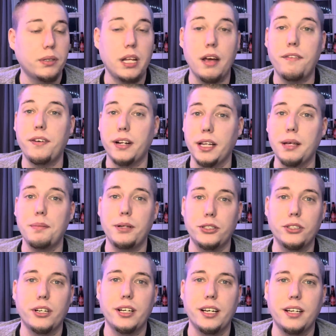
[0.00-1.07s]
definitely be
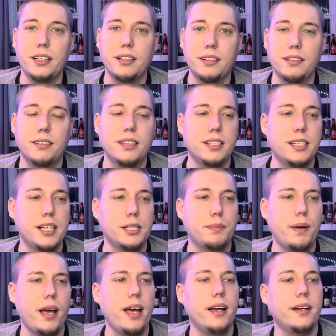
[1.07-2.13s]
drinking the six
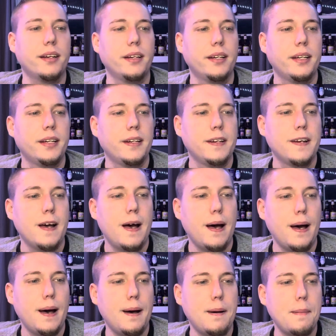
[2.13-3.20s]
pack.
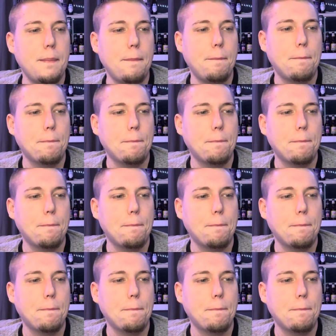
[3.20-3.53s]
Um,